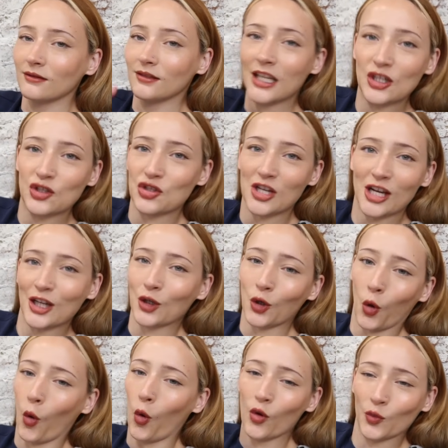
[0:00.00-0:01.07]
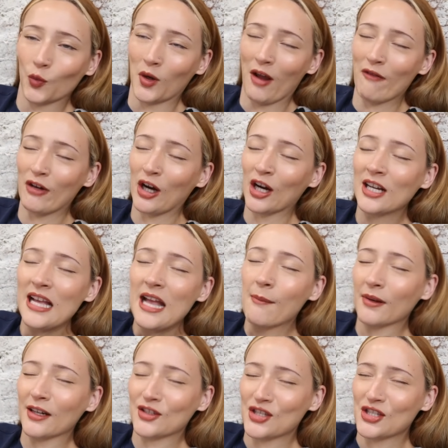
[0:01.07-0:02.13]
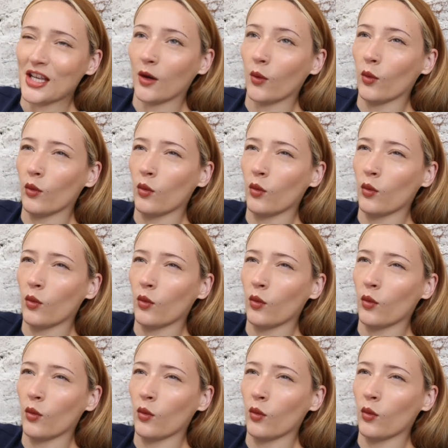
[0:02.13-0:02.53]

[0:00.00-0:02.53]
interesting and cool and whatever but it just like